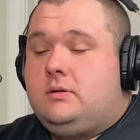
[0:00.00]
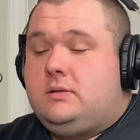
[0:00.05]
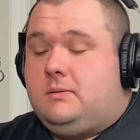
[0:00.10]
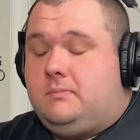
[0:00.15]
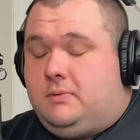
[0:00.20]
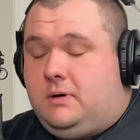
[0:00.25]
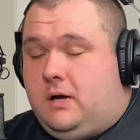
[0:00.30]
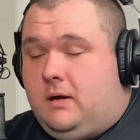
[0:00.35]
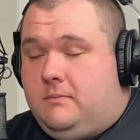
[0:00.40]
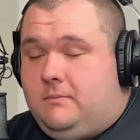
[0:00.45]
the
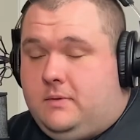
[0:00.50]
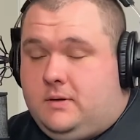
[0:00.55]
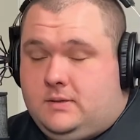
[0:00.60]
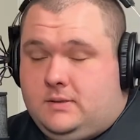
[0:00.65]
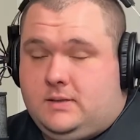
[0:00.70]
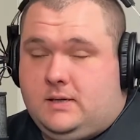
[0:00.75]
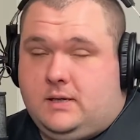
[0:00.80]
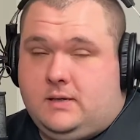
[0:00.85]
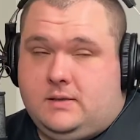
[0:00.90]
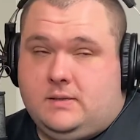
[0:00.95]
problem is
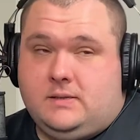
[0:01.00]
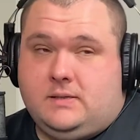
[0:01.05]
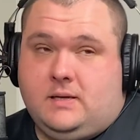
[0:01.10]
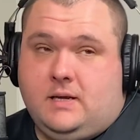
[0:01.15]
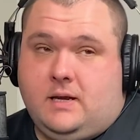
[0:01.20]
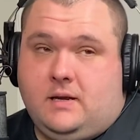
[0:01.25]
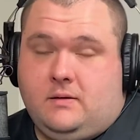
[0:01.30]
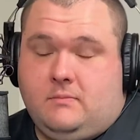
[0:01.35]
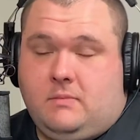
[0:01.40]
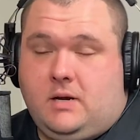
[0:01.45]

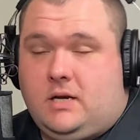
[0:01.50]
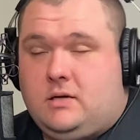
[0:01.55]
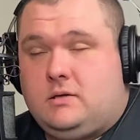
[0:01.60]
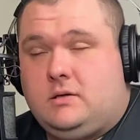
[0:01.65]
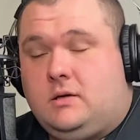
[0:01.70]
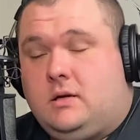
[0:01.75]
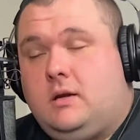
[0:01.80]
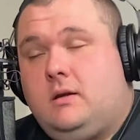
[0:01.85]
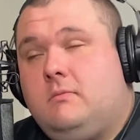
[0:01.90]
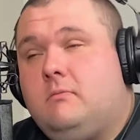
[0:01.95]
that
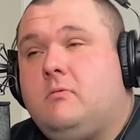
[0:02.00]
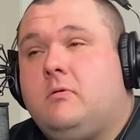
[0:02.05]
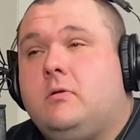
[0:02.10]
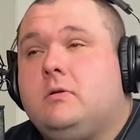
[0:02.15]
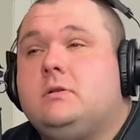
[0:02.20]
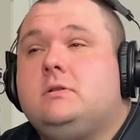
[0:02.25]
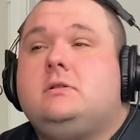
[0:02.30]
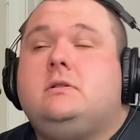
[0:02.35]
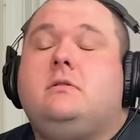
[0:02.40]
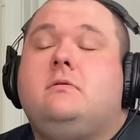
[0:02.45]
Magic
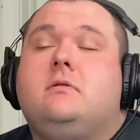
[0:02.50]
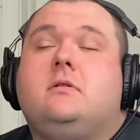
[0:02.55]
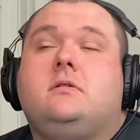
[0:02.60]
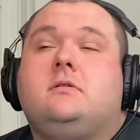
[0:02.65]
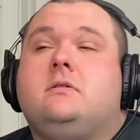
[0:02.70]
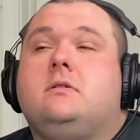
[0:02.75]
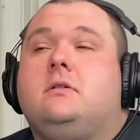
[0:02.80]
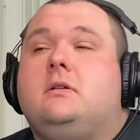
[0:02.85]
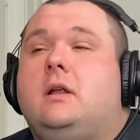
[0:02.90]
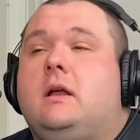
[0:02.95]
Keyboard's
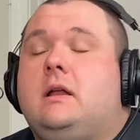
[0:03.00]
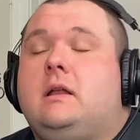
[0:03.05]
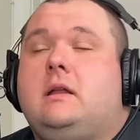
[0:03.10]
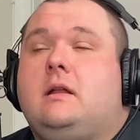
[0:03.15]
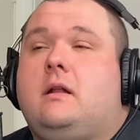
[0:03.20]
$299.